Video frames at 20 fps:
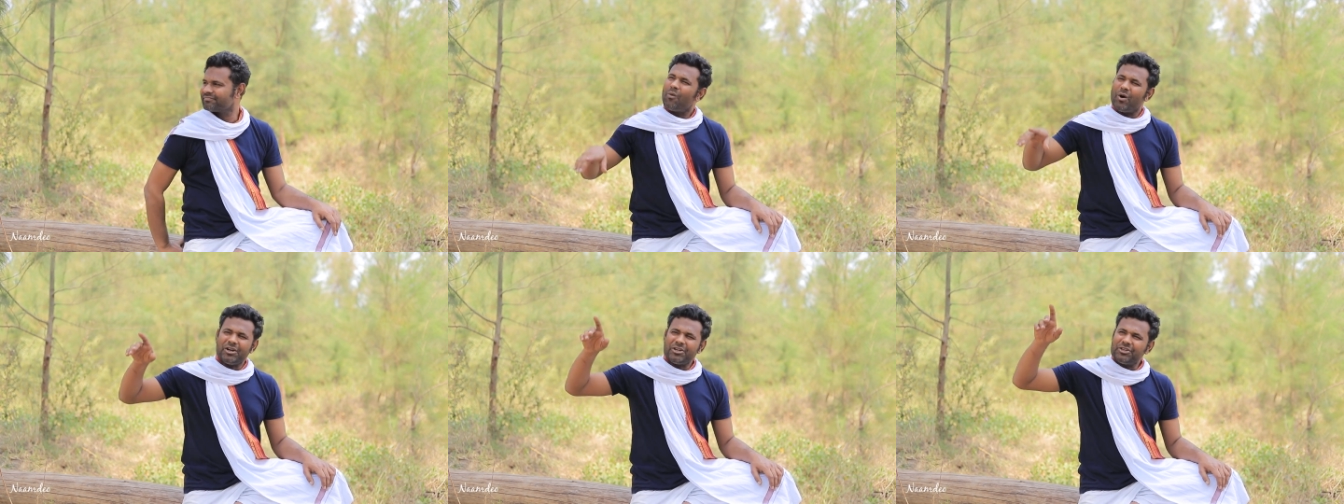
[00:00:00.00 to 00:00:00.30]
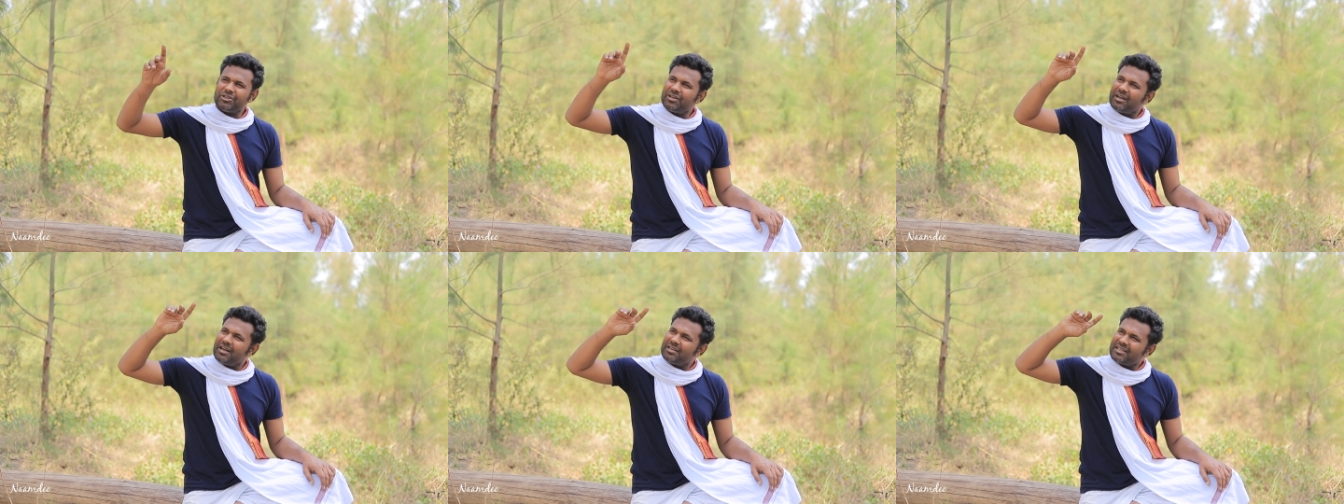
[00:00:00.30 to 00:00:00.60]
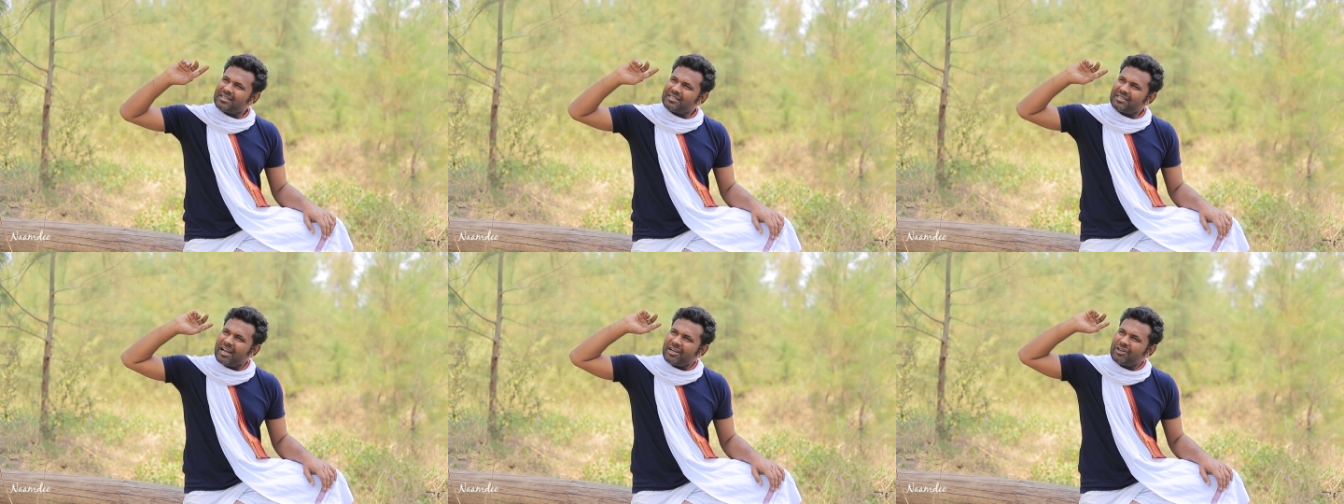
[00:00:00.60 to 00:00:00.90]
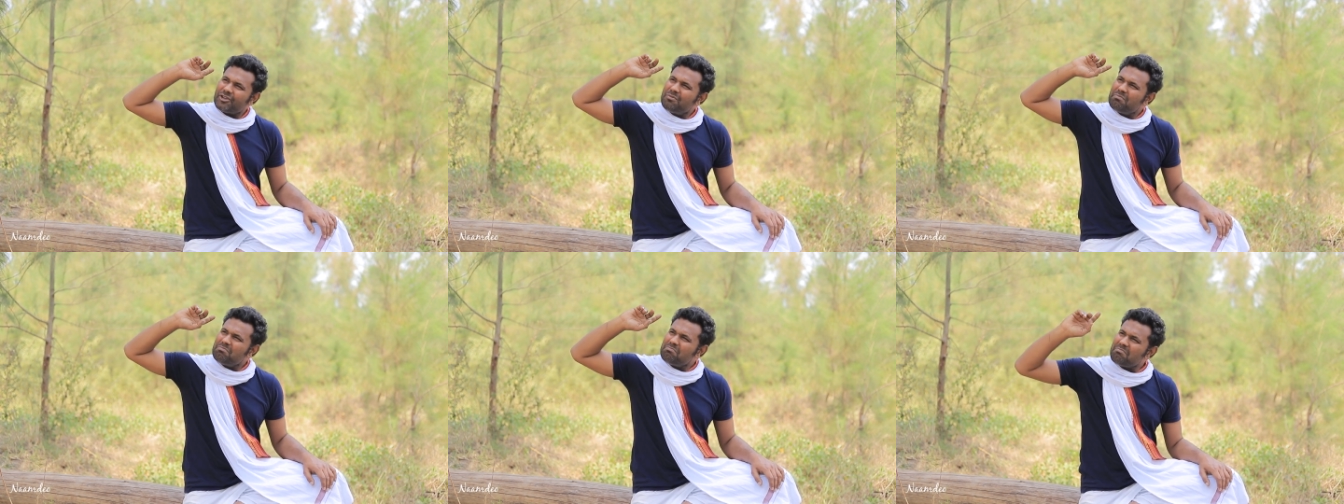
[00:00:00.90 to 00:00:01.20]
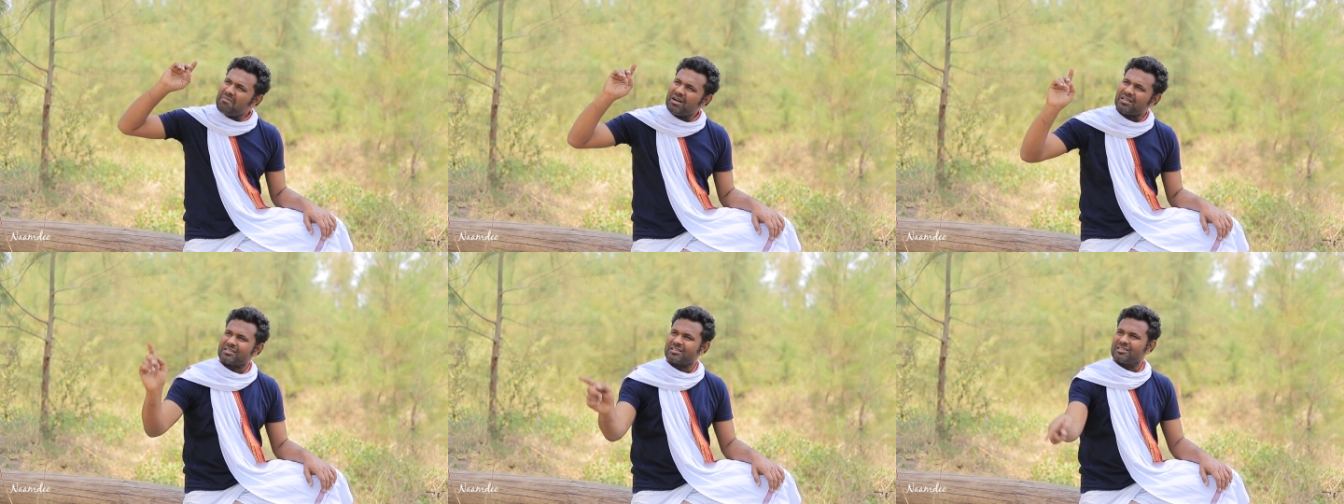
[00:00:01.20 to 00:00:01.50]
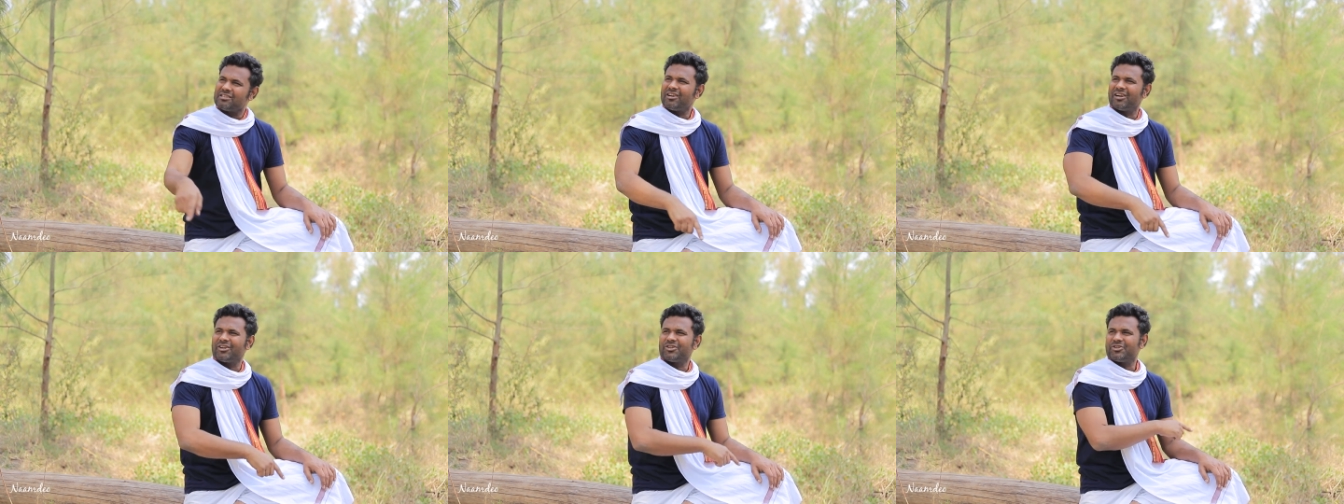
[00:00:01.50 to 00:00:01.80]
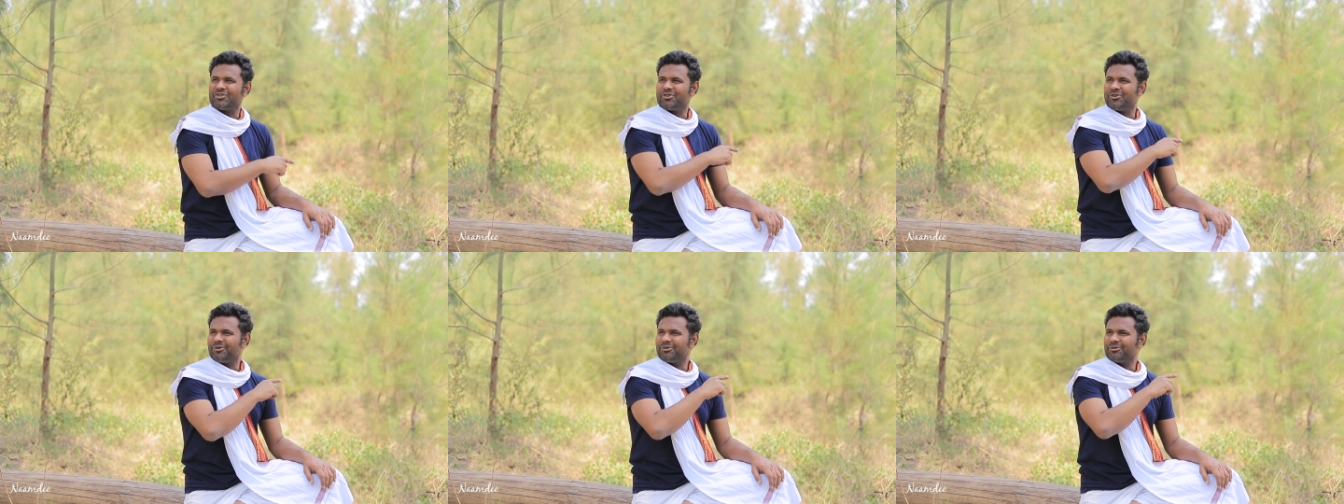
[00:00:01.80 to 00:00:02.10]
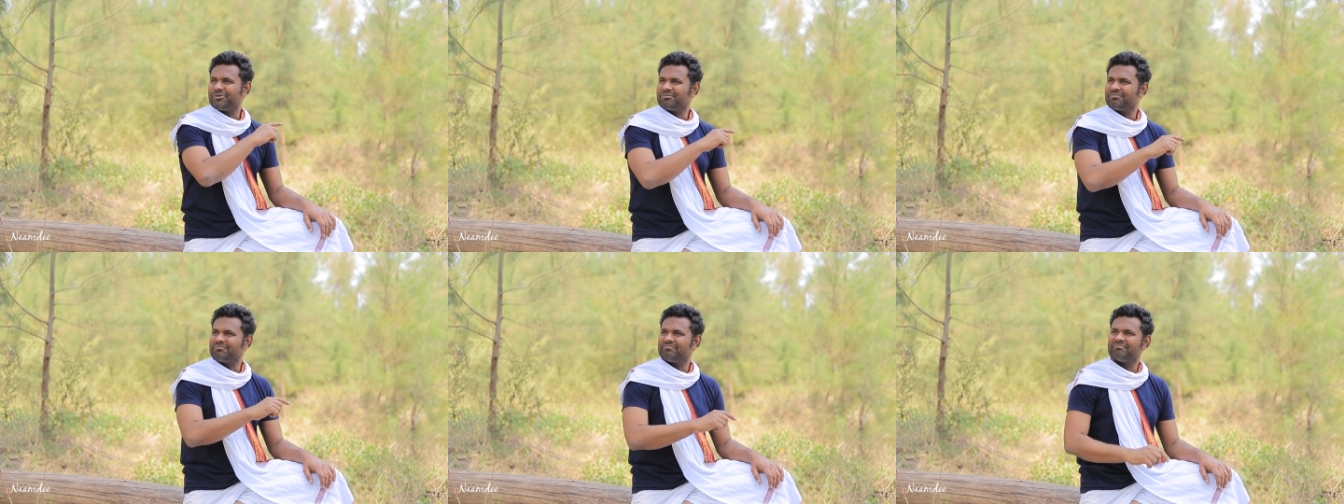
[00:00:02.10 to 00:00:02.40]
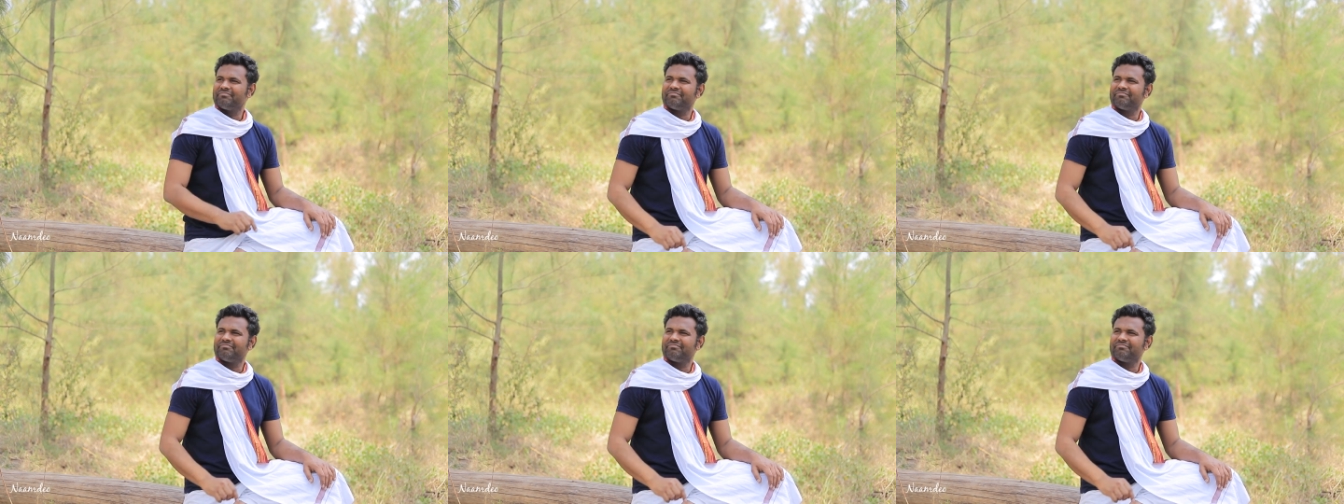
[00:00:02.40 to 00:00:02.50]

What it is that you must not do.